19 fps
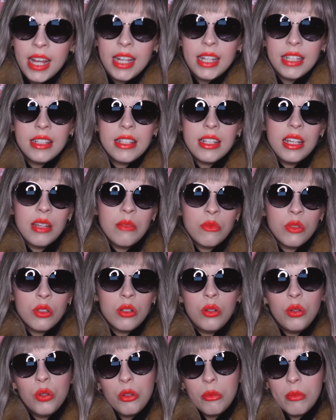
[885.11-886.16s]
It seems
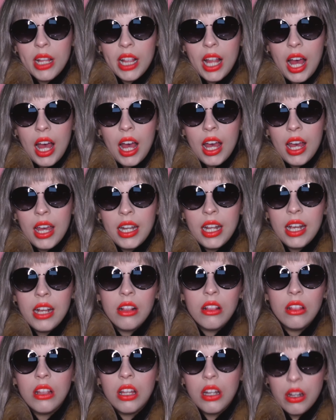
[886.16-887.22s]
Lyudmila had a
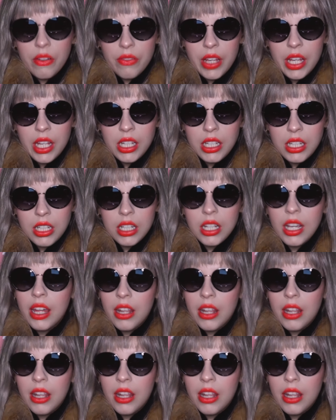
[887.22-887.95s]
lot of it.